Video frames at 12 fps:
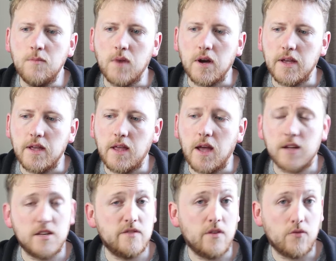My
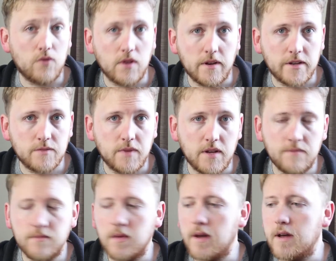access fell through at the last minute,
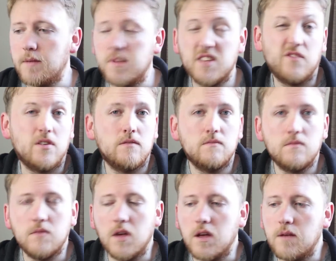and that's fine.
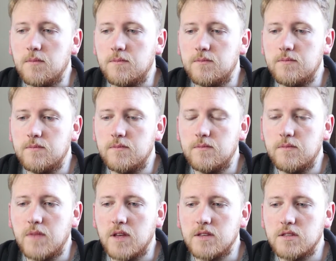
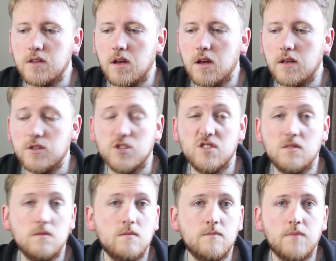That's
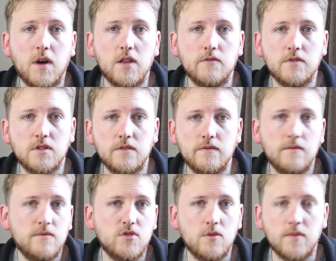just part of the risk of
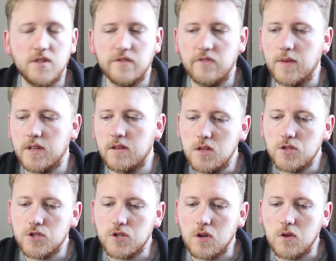zero budget filmmaking.
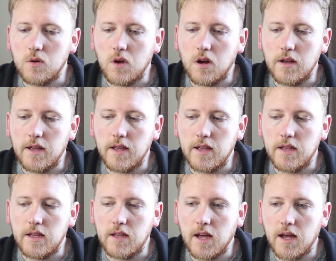So
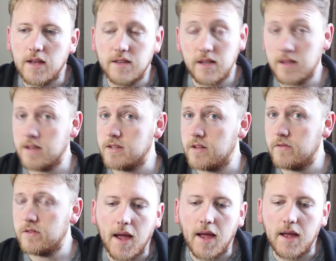I had 10 days
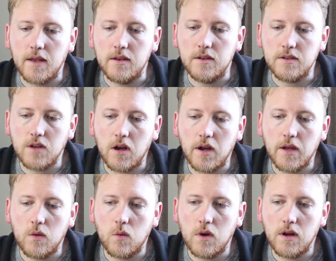left, and
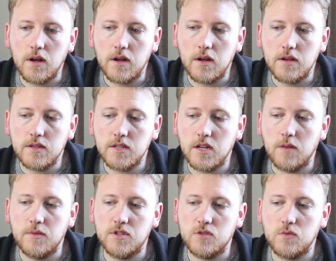I was
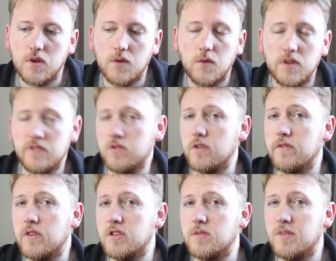in a position where I wanted to try
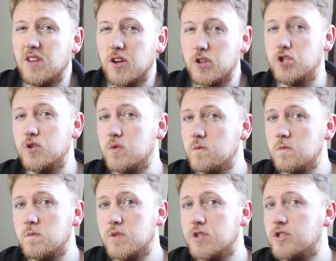and find something that I could shoot
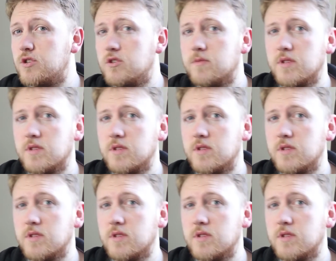just using